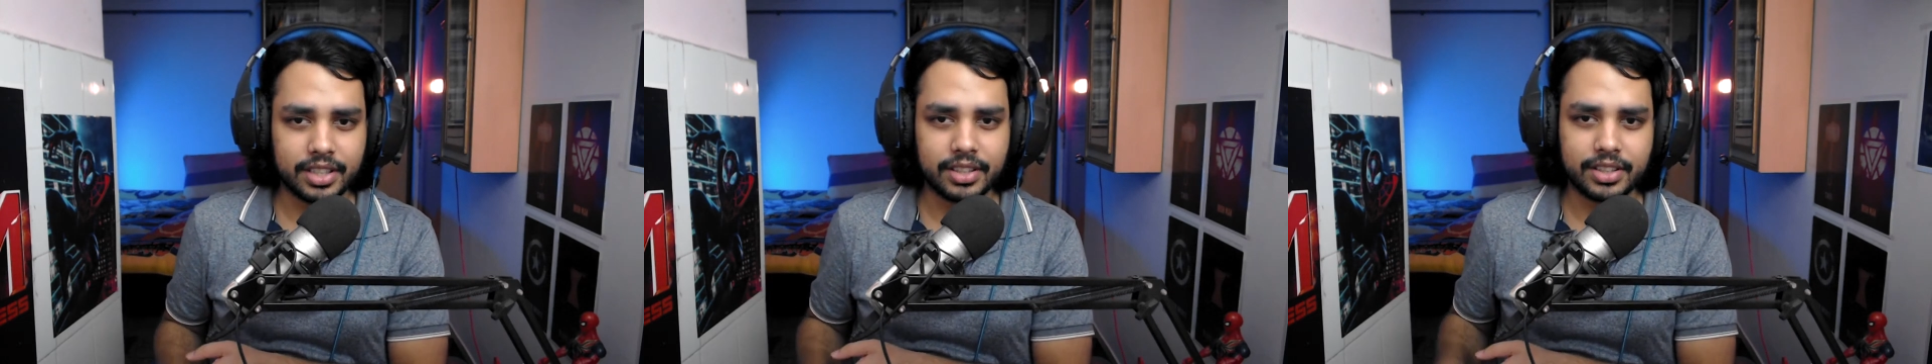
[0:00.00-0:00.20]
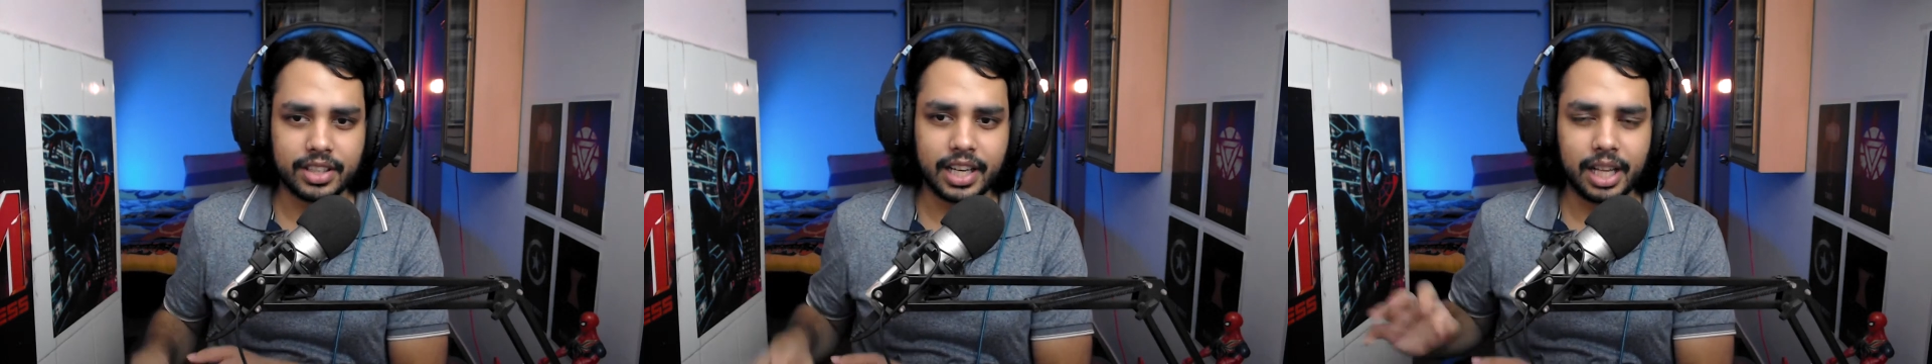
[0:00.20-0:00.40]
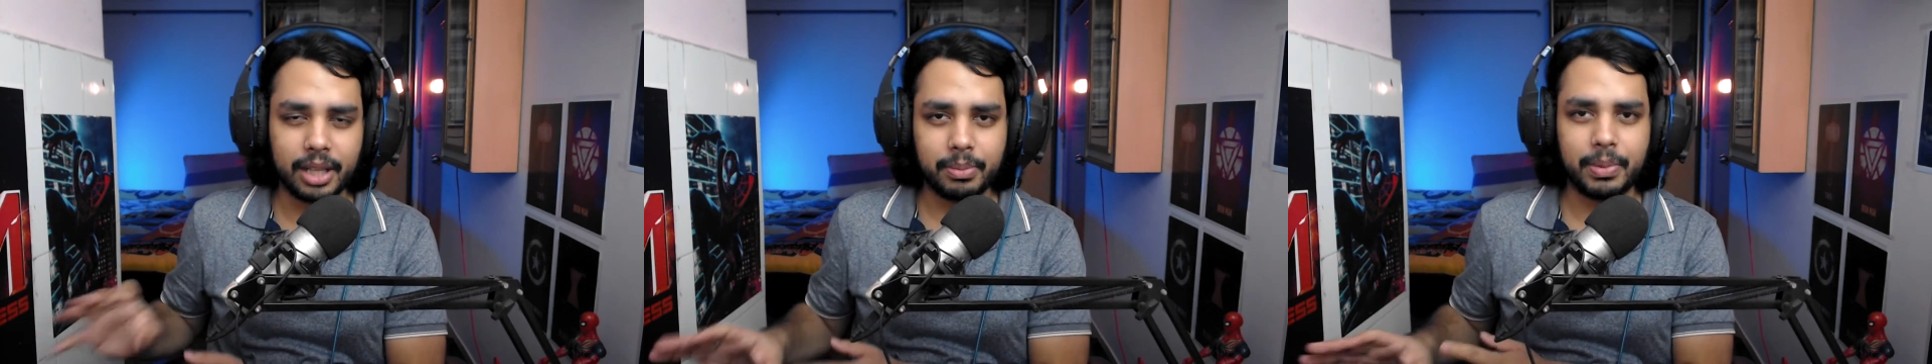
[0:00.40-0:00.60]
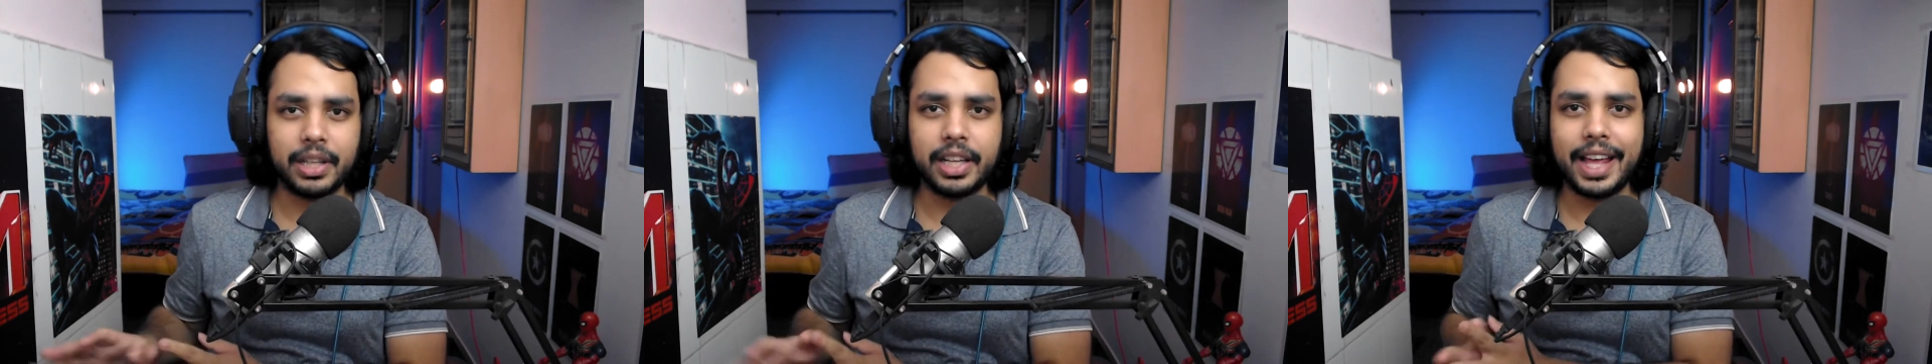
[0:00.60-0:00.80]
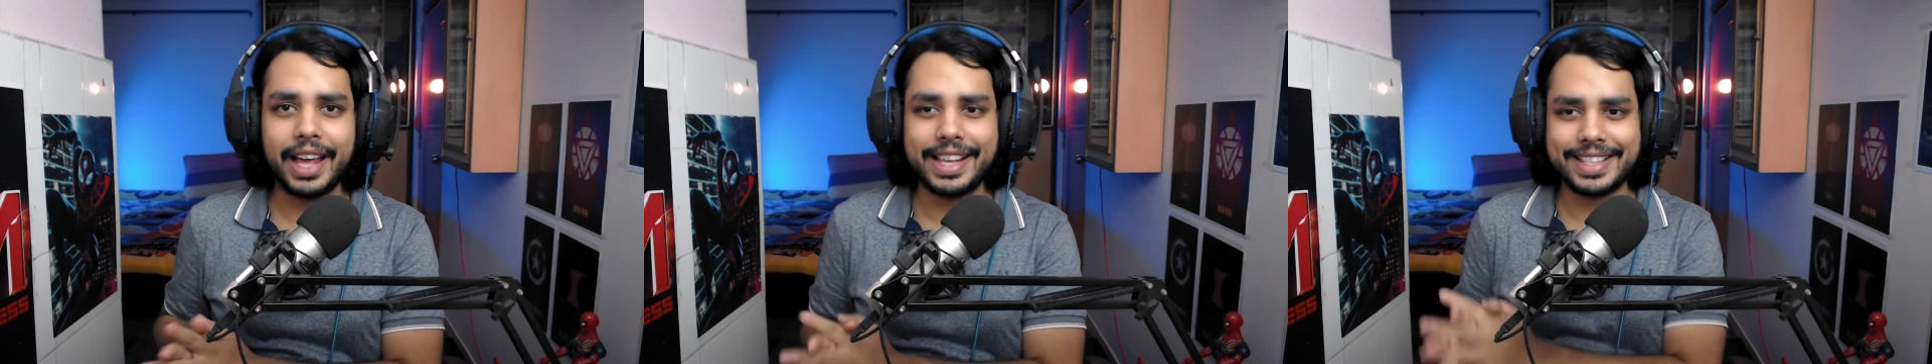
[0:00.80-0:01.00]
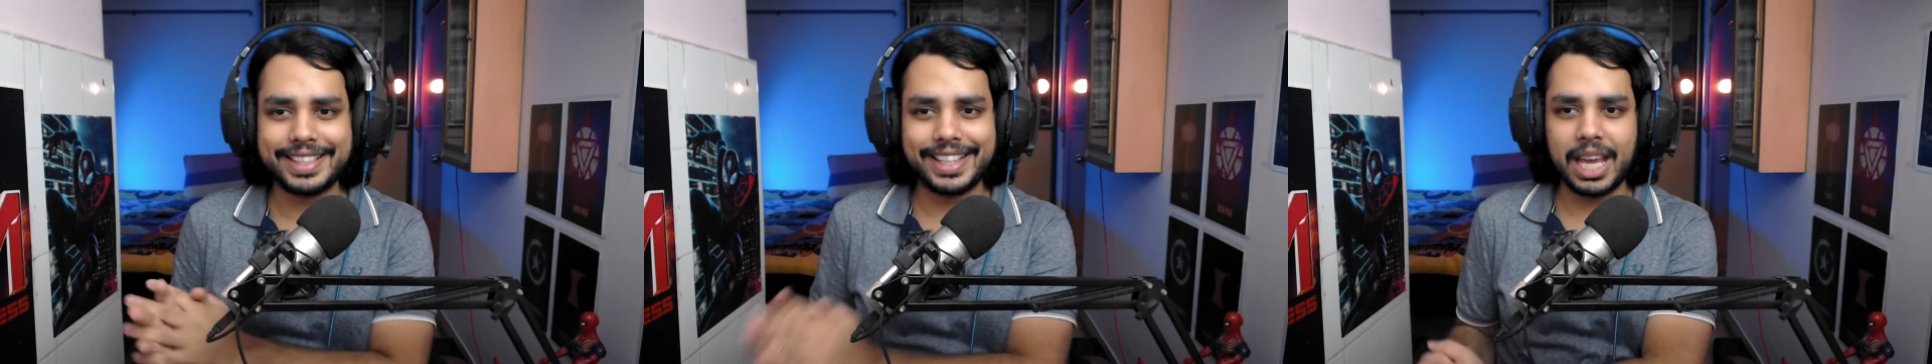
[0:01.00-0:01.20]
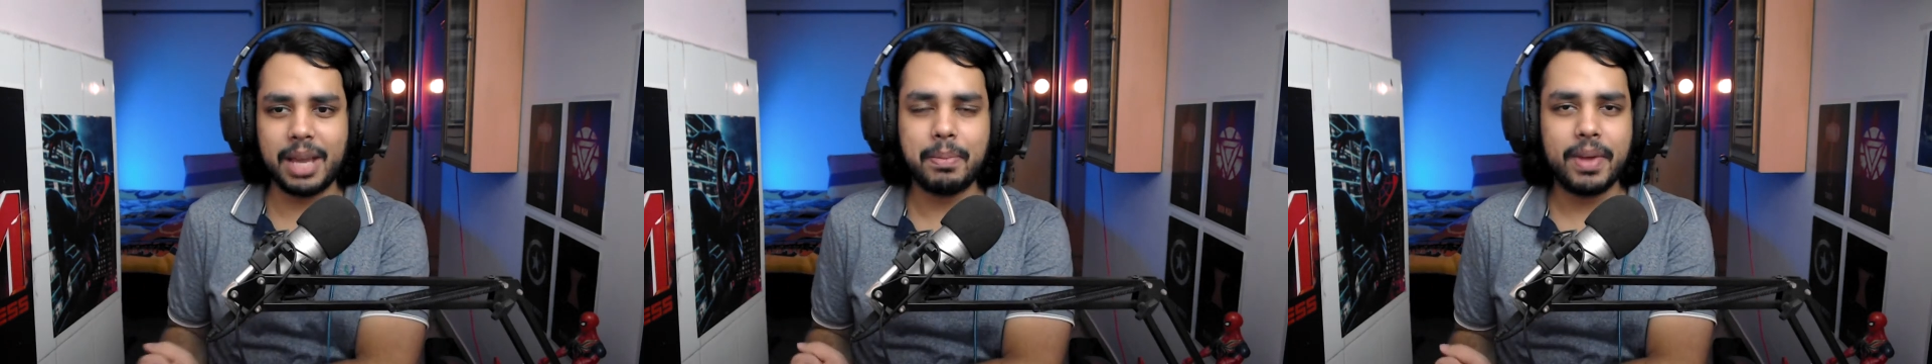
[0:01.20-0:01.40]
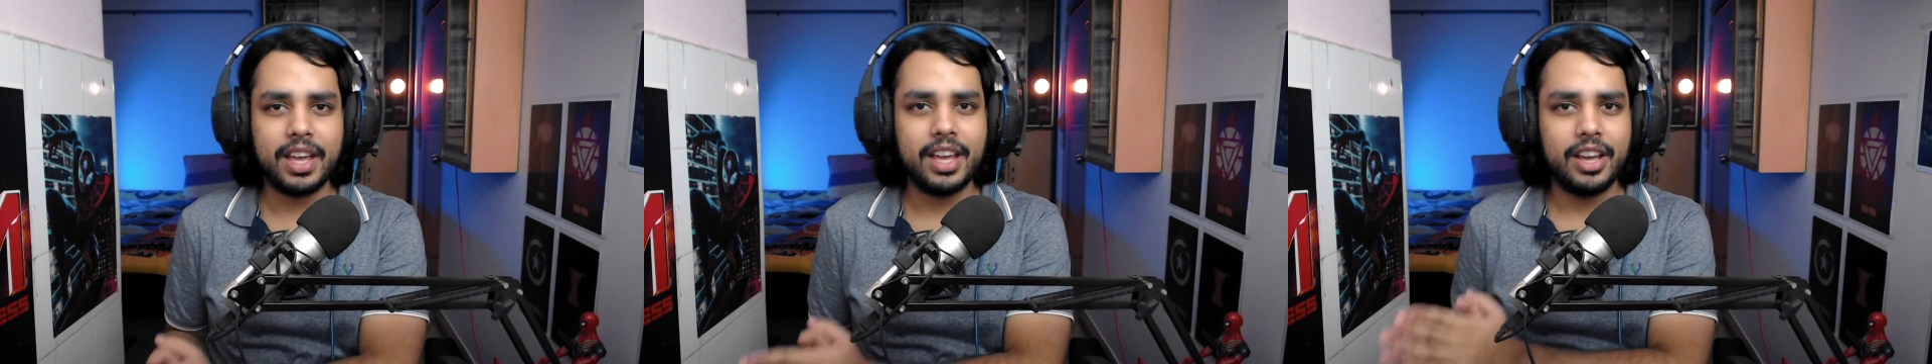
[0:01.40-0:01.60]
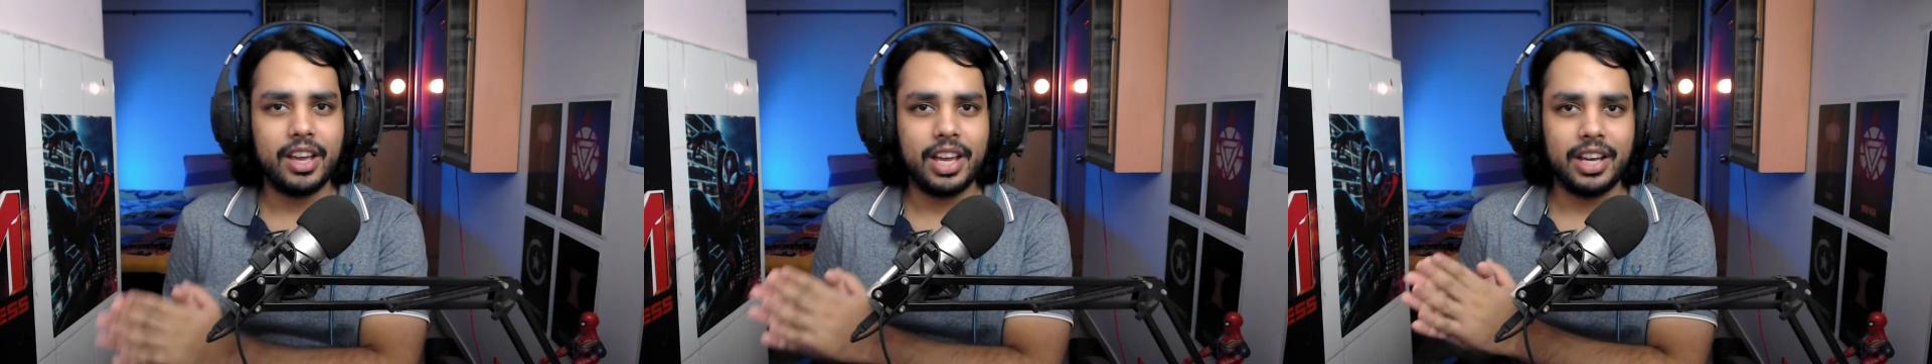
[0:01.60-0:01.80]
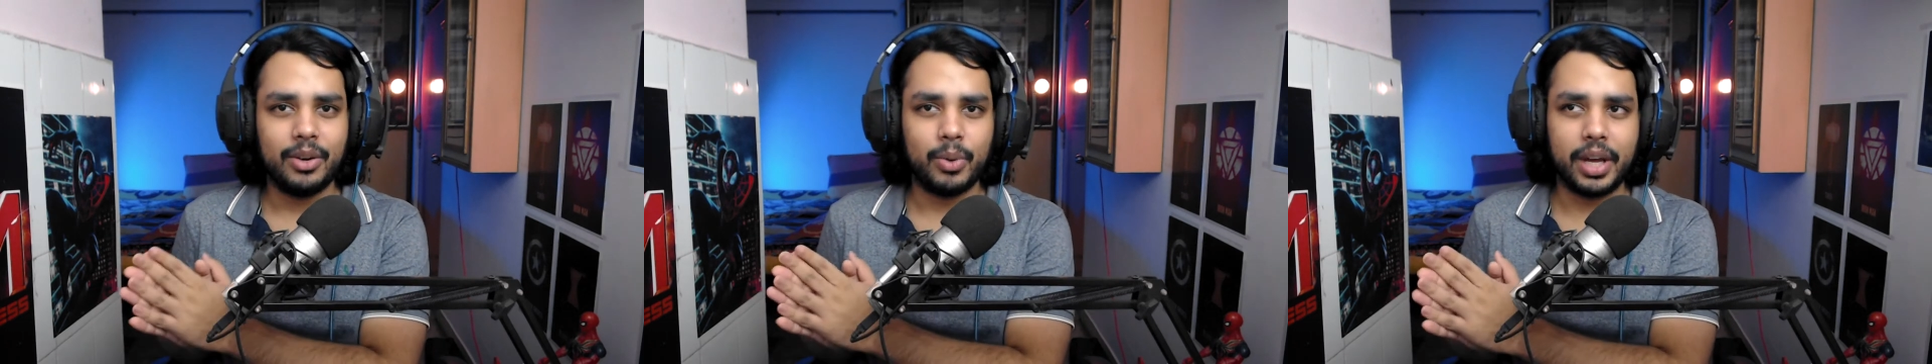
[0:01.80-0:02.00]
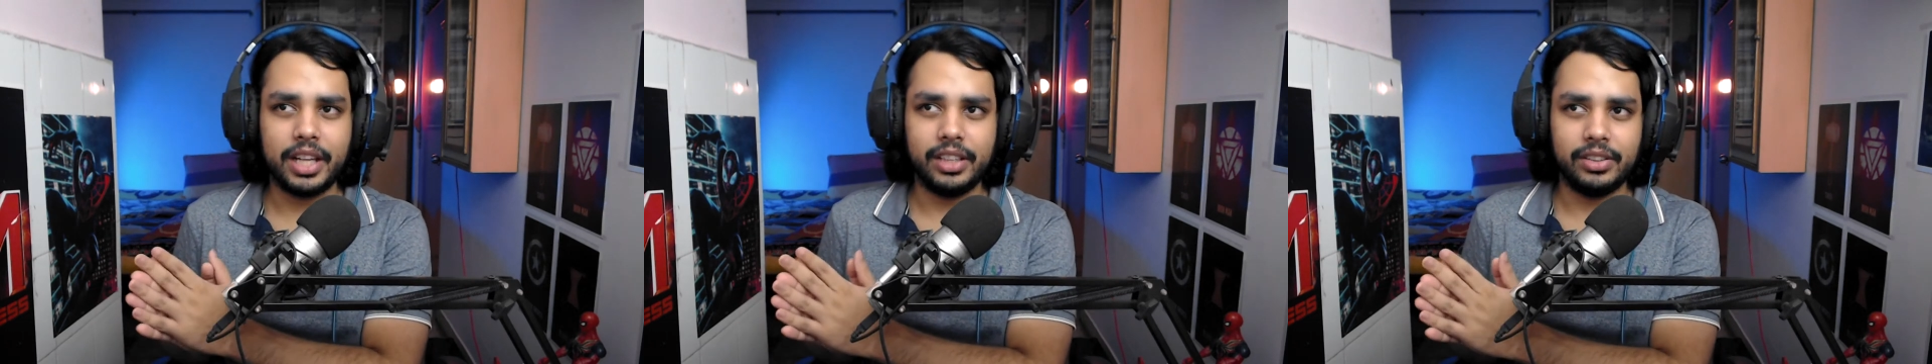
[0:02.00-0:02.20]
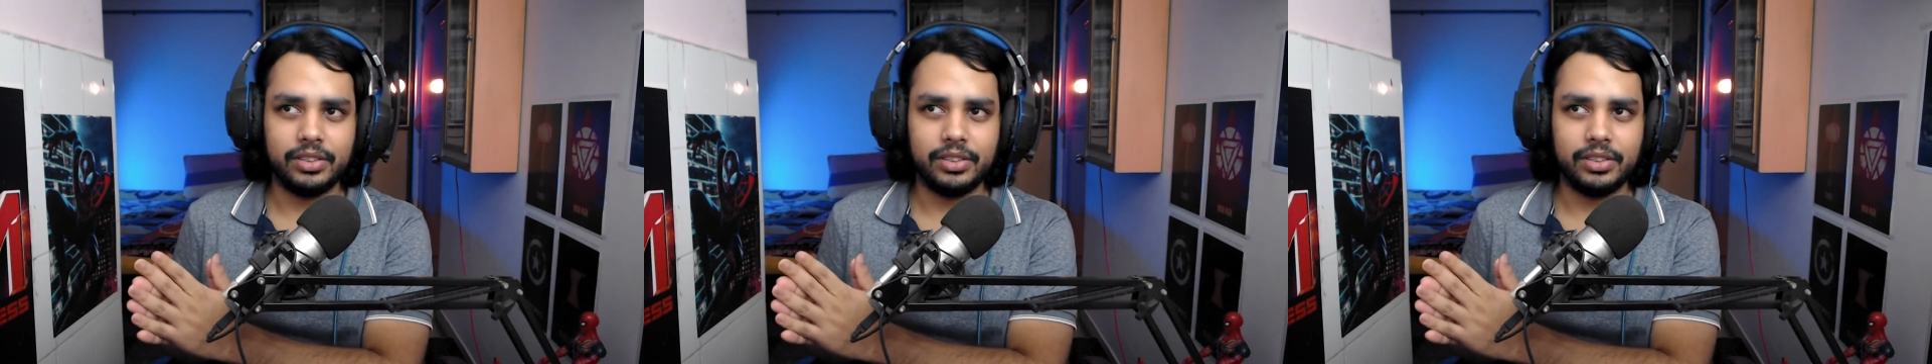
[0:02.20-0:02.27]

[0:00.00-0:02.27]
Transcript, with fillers: It's gonna help in escape when